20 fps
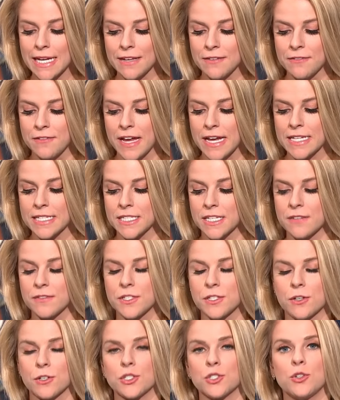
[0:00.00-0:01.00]
invasive
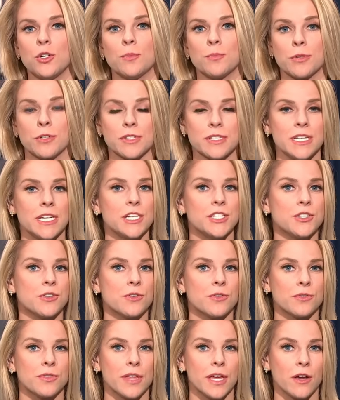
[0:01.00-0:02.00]
surgical
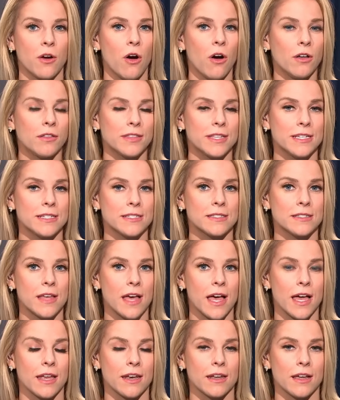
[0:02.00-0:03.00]
procedure. They called this
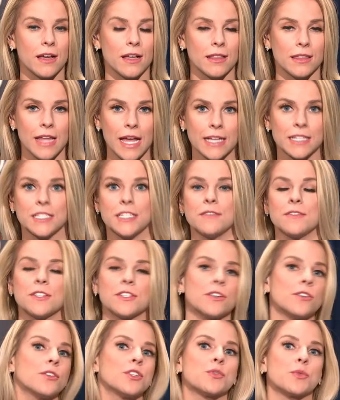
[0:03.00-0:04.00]
an elective
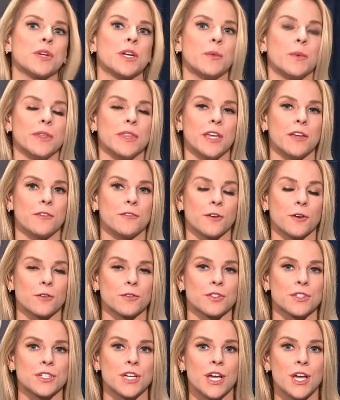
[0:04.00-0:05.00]
surgery when they
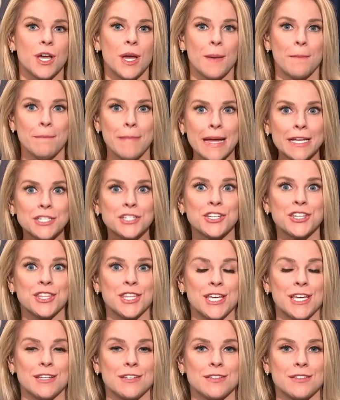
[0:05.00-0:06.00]
first mentioned
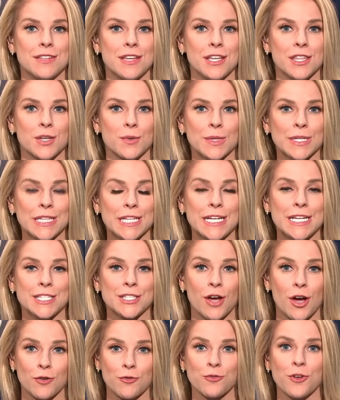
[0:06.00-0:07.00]
this in the release
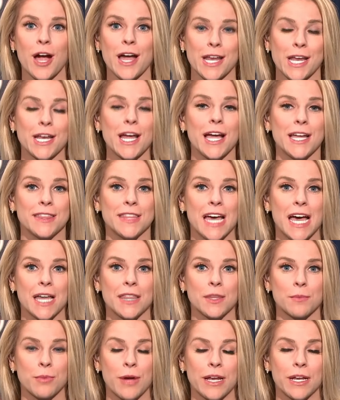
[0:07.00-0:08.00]
on Friday night
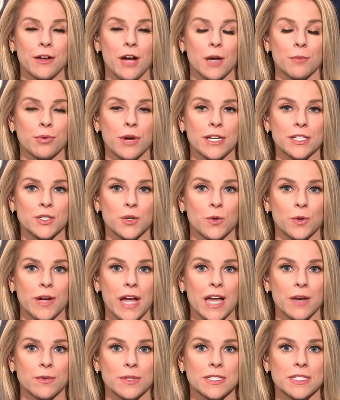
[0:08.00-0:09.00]
that the Pentagon press corps
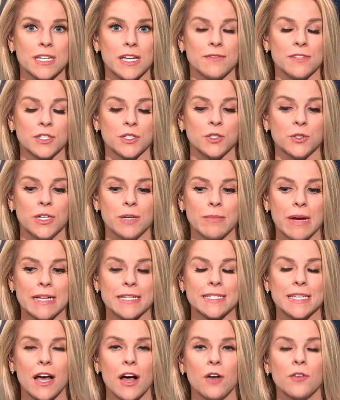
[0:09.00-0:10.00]
had received, including
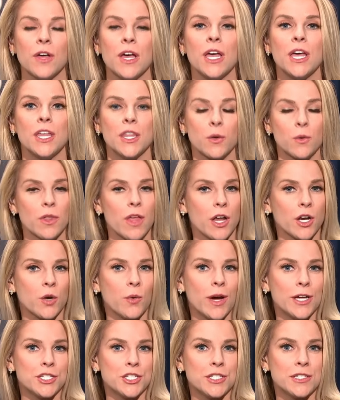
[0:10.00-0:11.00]
myself. There were a lot of
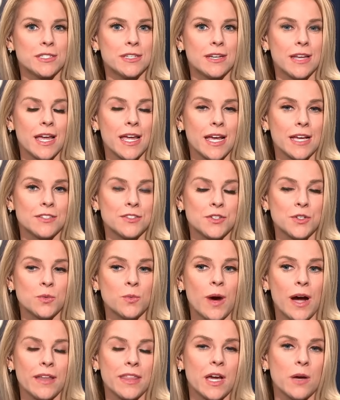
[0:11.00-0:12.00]
questions today as to
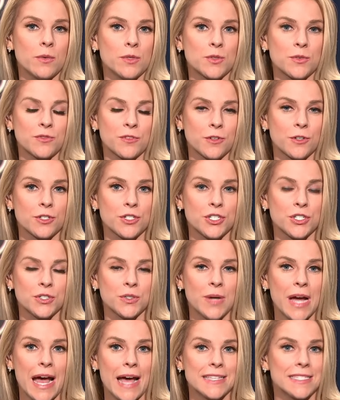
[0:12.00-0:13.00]
why that was referred
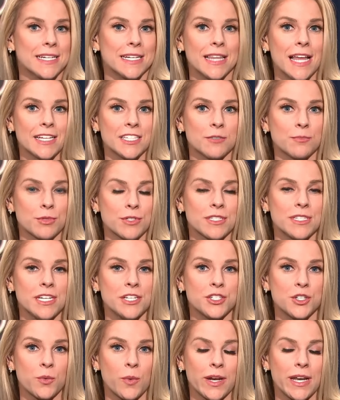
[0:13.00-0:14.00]
to as an elective
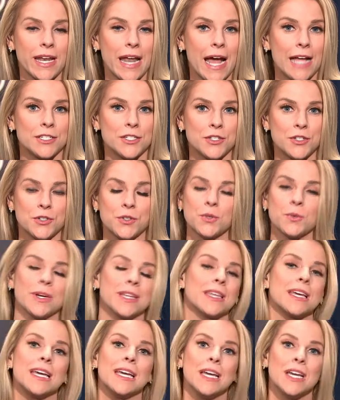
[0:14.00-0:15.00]
procedure when it had to do
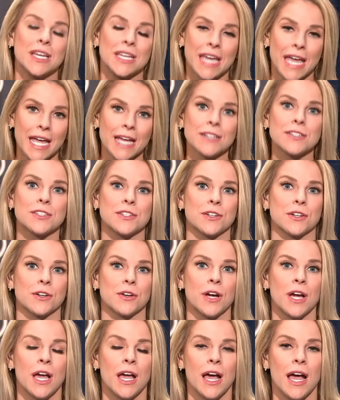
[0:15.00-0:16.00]
with
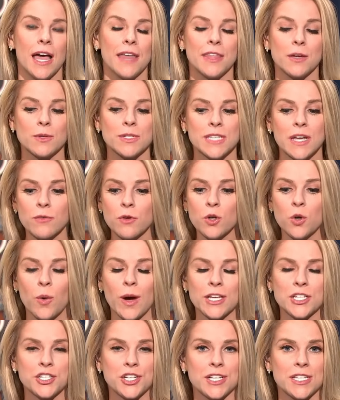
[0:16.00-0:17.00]
cancer. And there were several
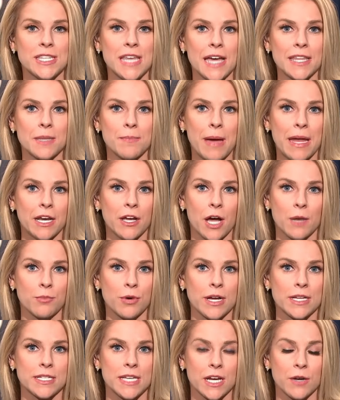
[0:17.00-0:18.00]
questions that the Pentagon
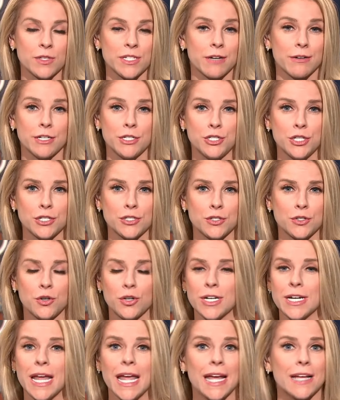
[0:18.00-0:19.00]
press secretary just
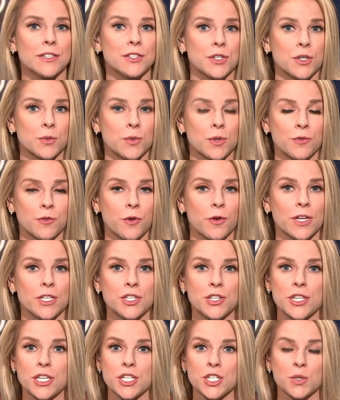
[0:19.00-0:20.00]
couldn't answer, referring
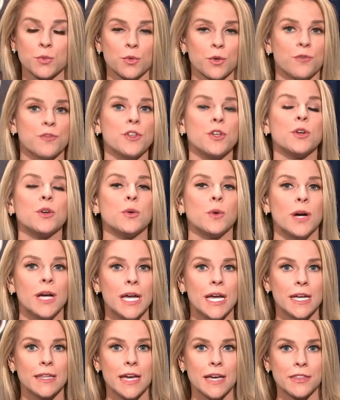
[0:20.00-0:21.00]
to this review
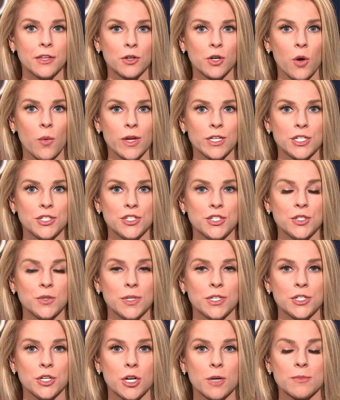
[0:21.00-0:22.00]
that they're going to do
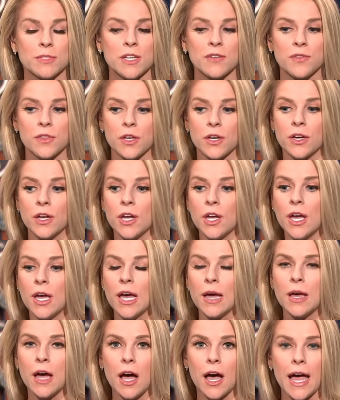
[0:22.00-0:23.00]
in terms of the
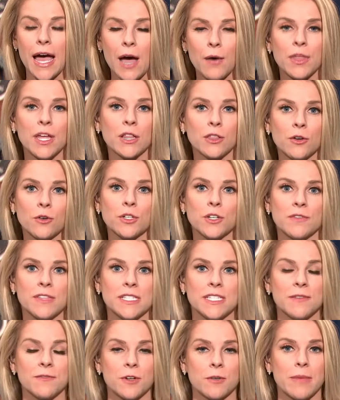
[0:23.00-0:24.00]
uh, how they learned of
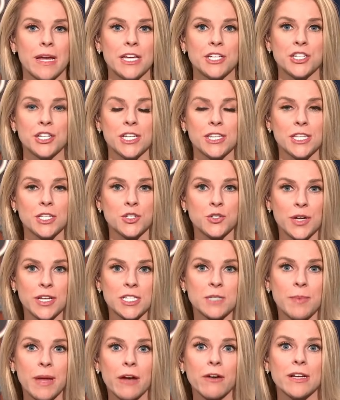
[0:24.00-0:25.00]
this information and the
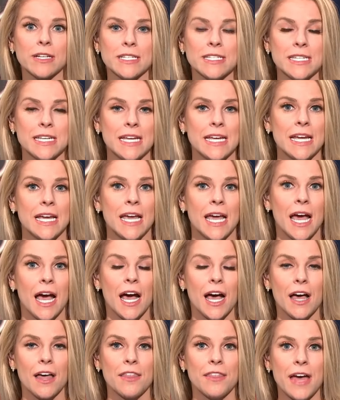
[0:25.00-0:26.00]
transparency
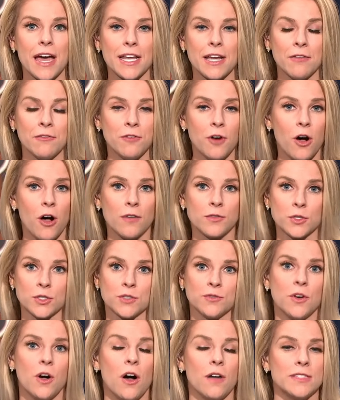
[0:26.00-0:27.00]
uh, that evolved or
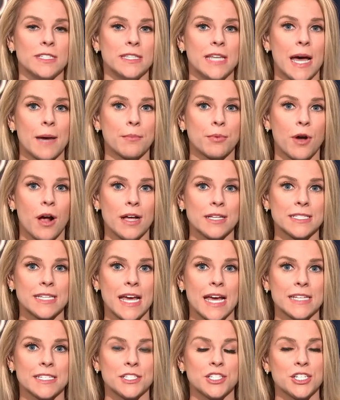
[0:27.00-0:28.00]
devolved in that
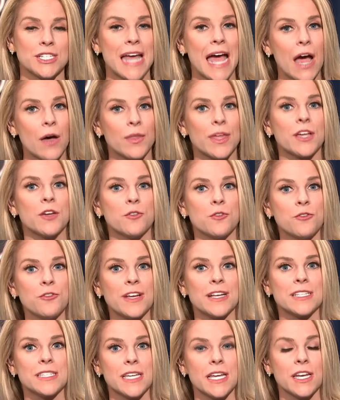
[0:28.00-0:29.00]
process and just how they could
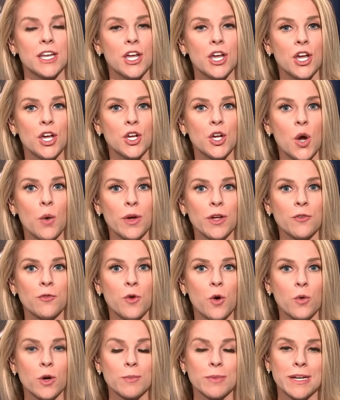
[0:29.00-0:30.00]
fix it going
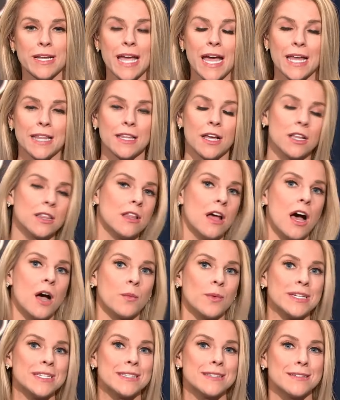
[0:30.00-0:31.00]
forward. But again, a lot
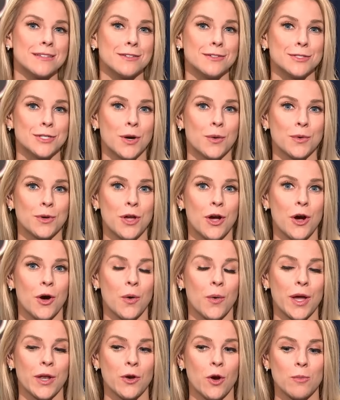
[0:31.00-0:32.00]
we still don't
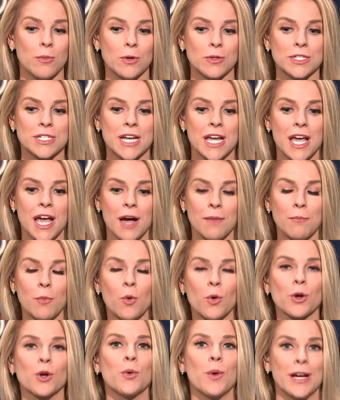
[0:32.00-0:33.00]
know, and almost
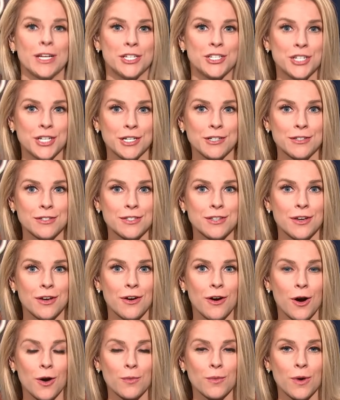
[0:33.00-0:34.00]
more questions
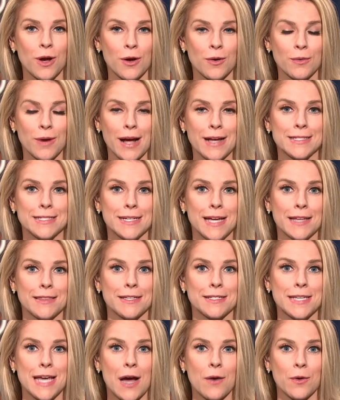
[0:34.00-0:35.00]
are arising at
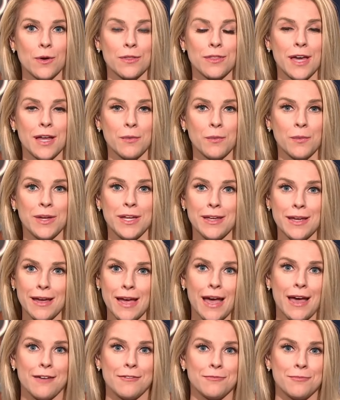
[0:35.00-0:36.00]
this hour than we
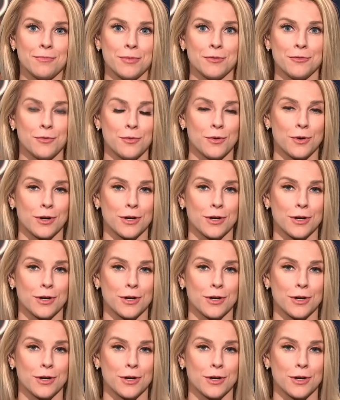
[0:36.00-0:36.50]
have before.